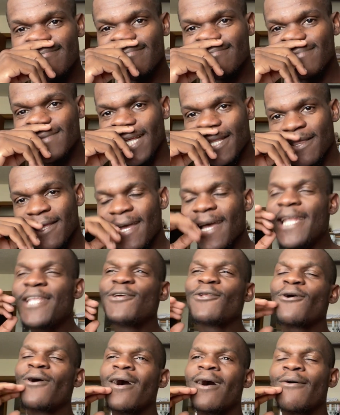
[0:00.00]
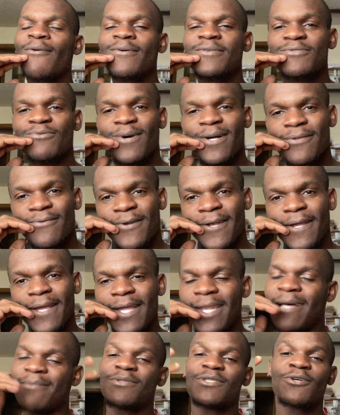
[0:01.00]
And I was wondering,
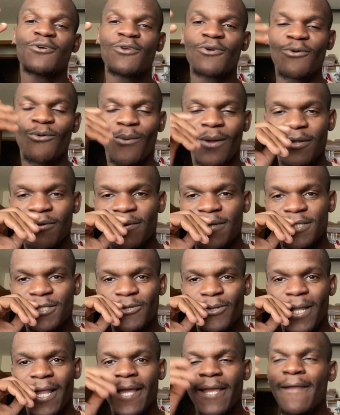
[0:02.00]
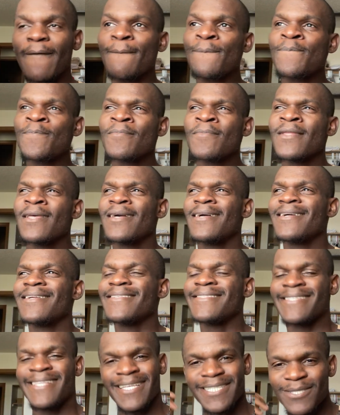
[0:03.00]
and I'm sure you were wondering too, like,
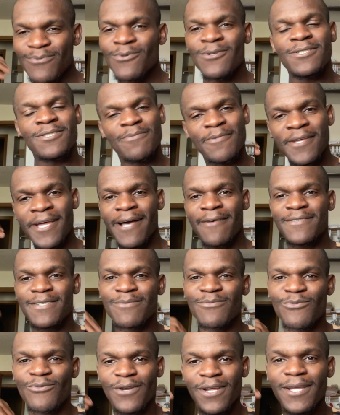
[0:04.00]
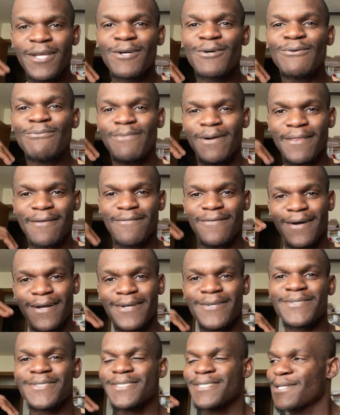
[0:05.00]
doesn't Will Smith have some real
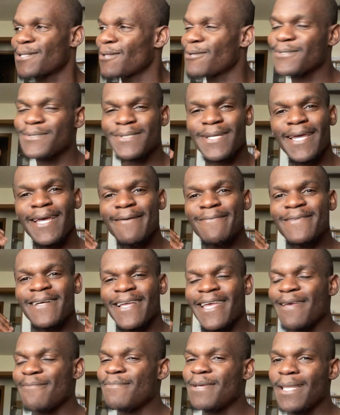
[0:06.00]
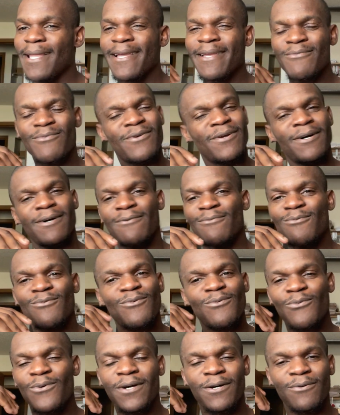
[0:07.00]
motherfuckers close to him that can be like, bro,
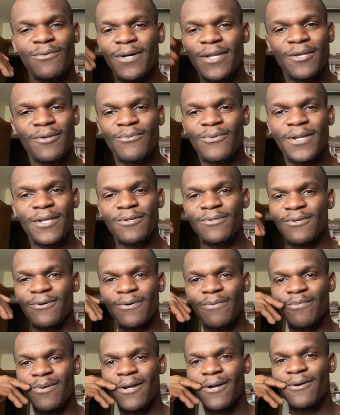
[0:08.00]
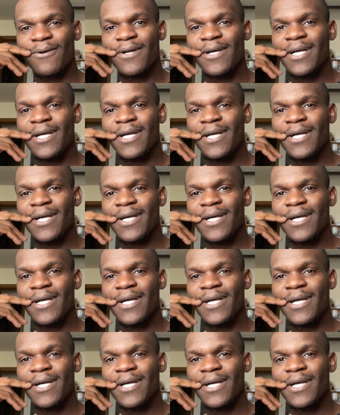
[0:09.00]
Will, what are you doing, bro?